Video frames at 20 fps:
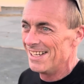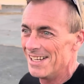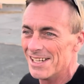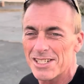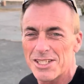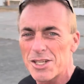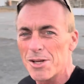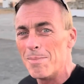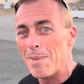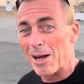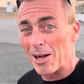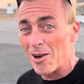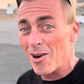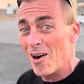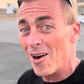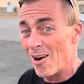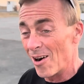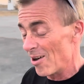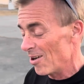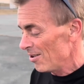to my
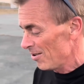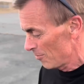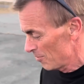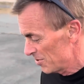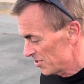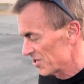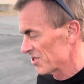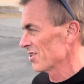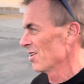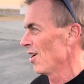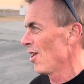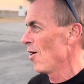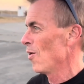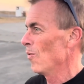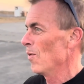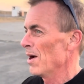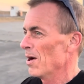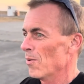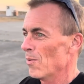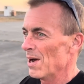car, which is a long
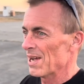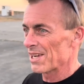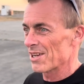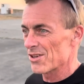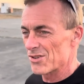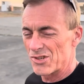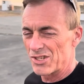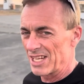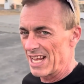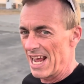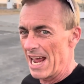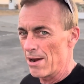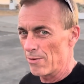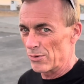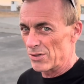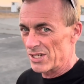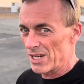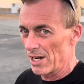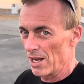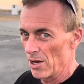way away because the gate
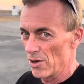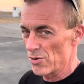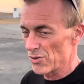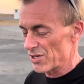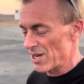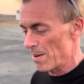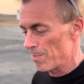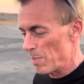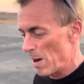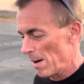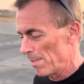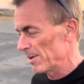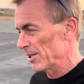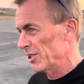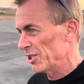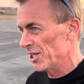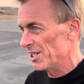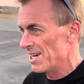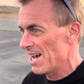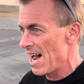was closed. I probably
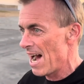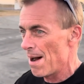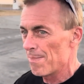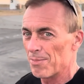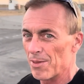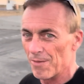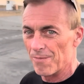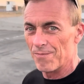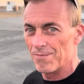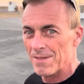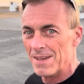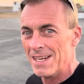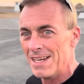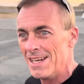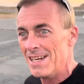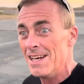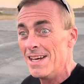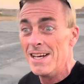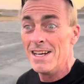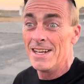shouldn't have hopped the
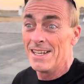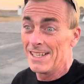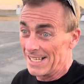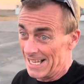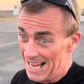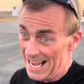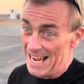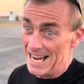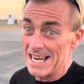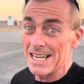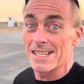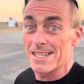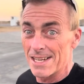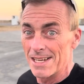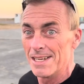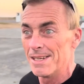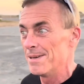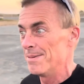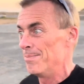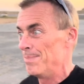gate,
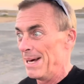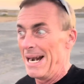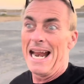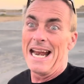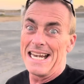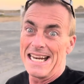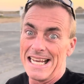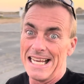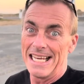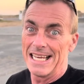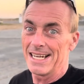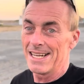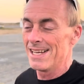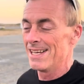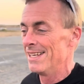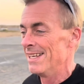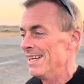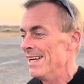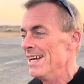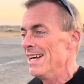but I did.
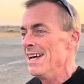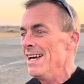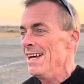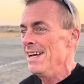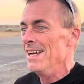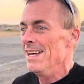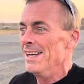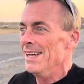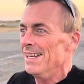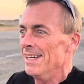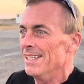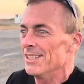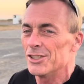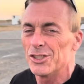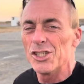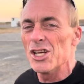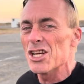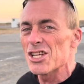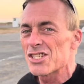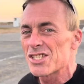
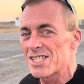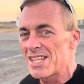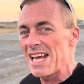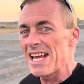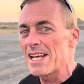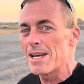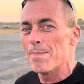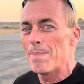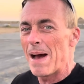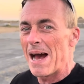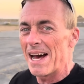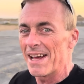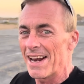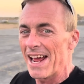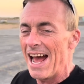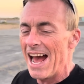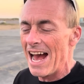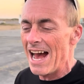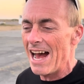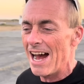Just think about
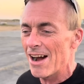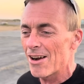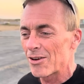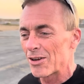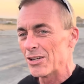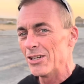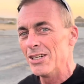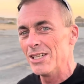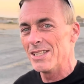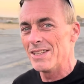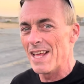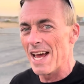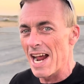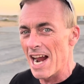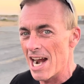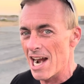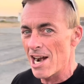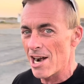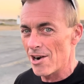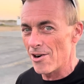how good the
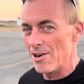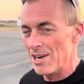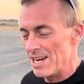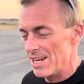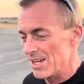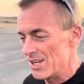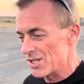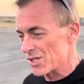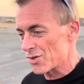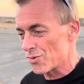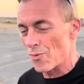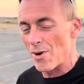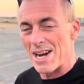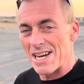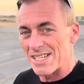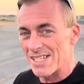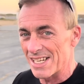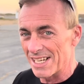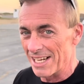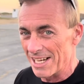air is
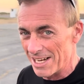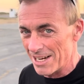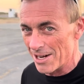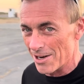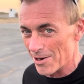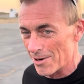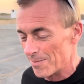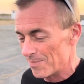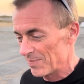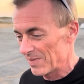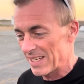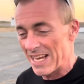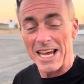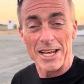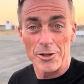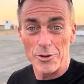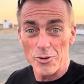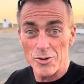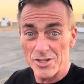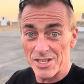racing here. Can
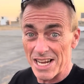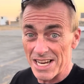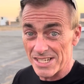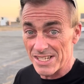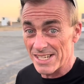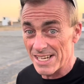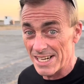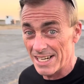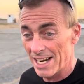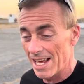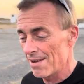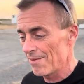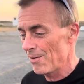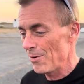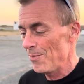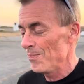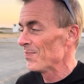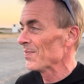you say sea level?